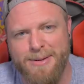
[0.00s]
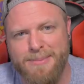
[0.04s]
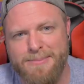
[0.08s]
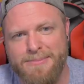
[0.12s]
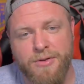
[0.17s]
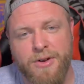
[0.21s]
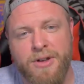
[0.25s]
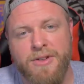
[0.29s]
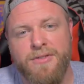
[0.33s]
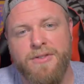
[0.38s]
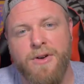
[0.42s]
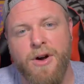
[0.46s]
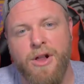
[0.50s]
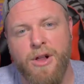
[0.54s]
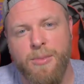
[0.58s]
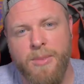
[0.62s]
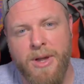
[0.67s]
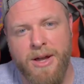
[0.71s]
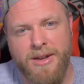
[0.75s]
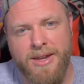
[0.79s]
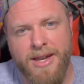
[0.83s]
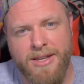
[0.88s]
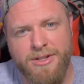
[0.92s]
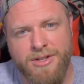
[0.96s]
Feel free to follow
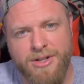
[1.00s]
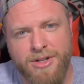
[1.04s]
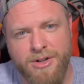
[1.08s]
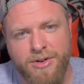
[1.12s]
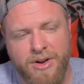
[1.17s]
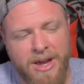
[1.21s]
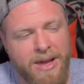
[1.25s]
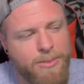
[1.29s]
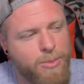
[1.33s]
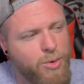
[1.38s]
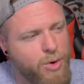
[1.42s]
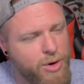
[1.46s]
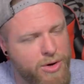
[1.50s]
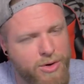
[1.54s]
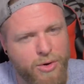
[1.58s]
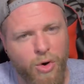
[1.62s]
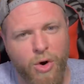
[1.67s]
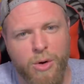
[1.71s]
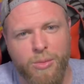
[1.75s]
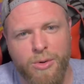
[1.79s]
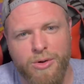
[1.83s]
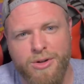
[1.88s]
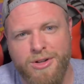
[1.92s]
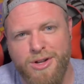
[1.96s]
me on Instagram, where
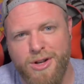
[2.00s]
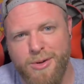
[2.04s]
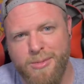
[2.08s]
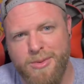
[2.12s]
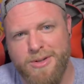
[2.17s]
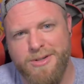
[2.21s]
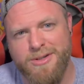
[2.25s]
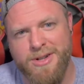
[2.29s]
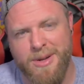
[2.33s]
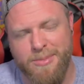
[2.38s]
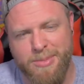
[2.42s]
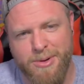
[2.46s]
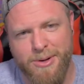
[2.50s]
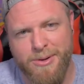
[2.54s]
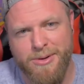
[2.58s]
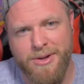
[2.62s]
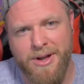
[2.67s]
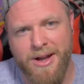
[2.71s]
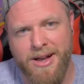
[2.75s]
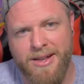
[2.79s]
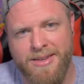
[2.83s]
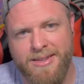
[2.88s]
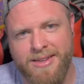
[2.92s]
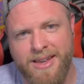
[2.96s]
normal humans upload
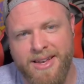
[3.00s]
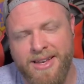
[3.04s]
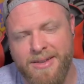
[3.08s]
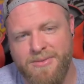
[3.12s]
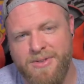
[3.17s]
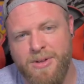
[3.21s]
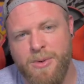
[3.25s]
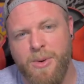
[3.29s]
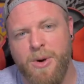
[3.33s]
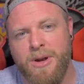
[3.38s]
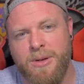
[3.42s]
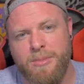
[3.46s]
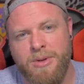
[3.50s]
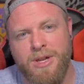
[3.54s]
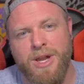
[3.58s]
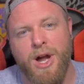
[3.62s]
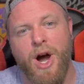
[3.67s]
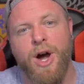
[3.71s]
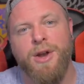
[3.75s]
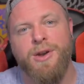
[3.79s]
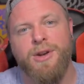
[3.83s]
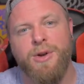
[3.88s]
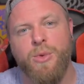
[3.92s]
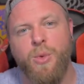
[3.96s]
content, if you want to be
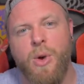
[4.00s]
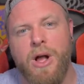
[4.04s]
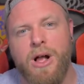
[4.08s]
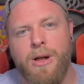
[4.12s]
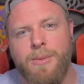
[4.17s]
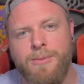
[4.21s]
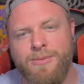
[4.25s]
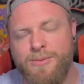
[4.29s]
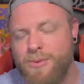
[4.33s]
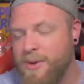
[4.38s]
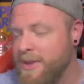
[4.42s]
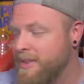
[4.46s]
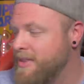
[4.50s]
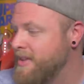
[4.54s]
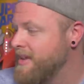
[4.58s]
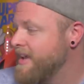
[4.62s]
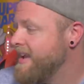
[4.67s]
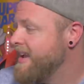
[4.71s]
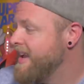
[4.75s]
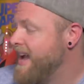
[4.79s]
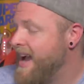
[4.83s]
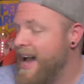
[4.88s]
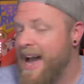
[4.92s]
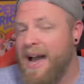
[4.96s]
underwhelmed with
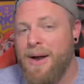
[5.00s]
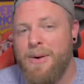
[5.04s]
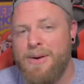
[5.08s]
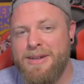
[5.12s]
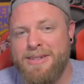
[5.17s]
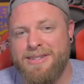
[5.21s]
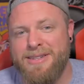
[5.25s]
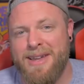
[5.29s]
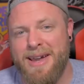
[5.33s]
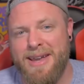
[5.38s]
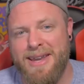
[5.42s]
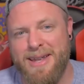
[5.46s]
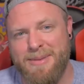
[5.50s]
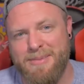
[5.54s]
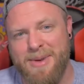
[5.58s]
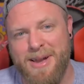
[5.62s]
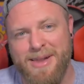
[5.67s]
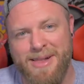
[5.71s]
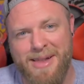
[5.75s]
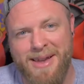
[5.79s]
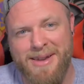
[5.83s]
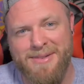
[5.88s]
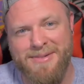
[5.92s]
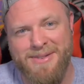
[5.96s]
how exciting
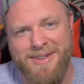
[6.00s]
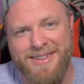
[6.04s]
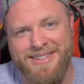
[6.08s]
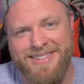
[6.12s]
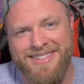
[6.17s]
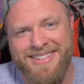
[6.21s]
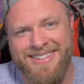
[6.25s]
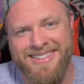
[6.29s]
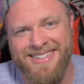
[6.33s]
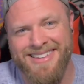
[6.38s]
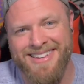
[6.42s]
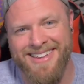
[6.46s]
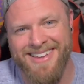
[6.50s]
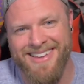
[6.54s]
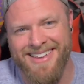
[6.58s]
my life is.